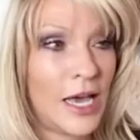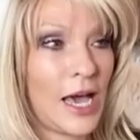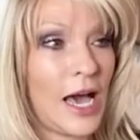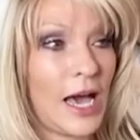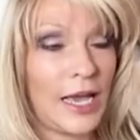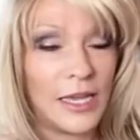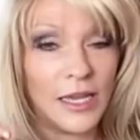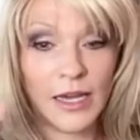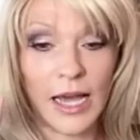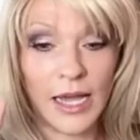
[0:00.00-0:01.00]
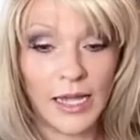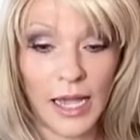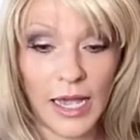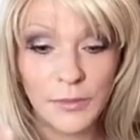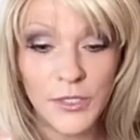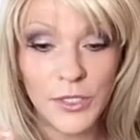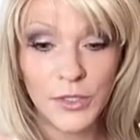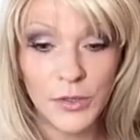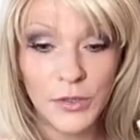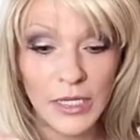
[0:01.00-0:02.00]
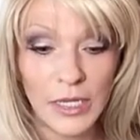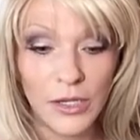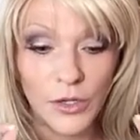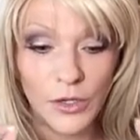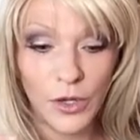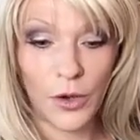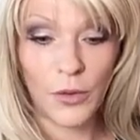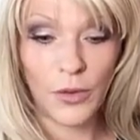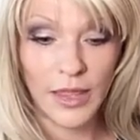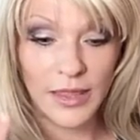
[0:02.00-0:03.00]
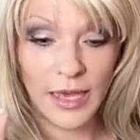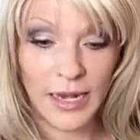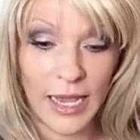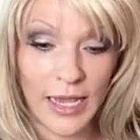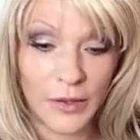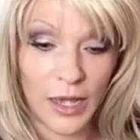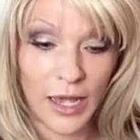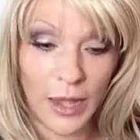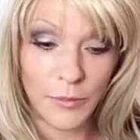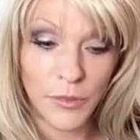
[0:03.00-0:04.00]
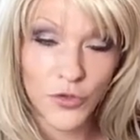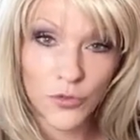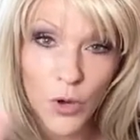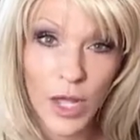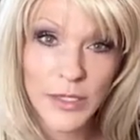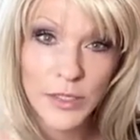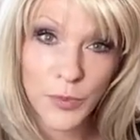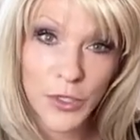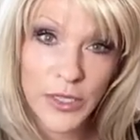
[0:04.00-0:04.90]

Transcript: I absolutely know that I'm drawn to put this